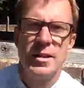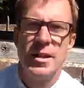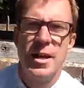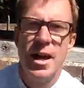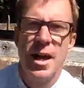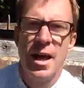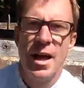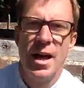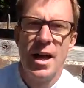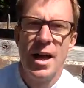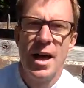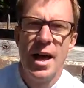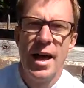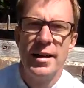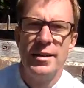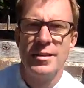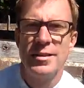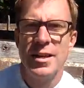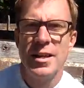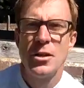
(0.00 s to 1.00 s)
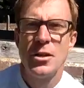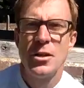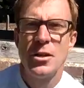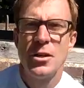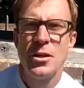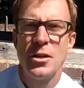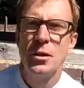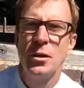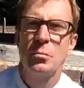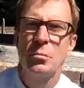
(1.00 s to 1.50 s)
And so the
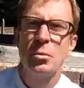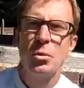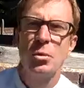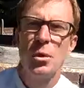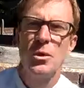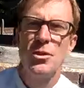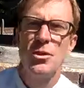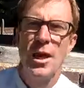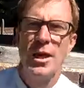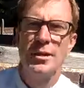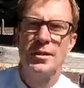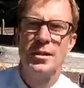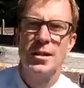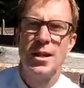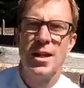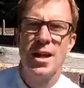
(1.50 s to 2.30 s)
project